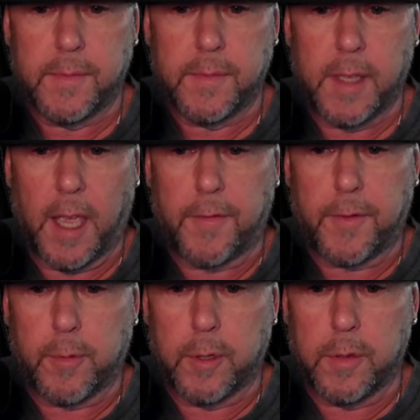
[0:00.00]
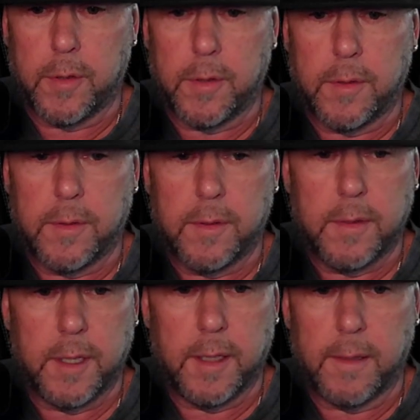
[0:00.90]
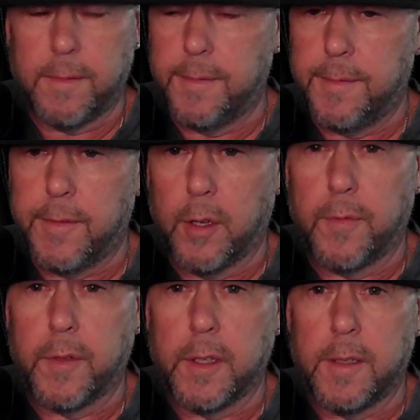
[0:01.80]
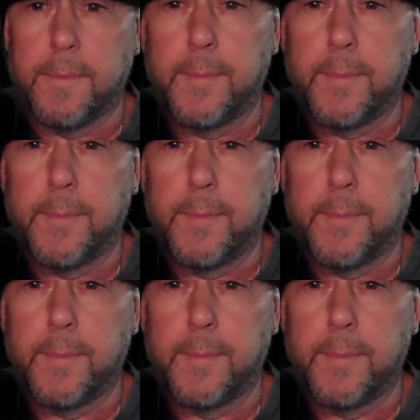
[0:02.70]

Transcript: afterwards. And hopefully,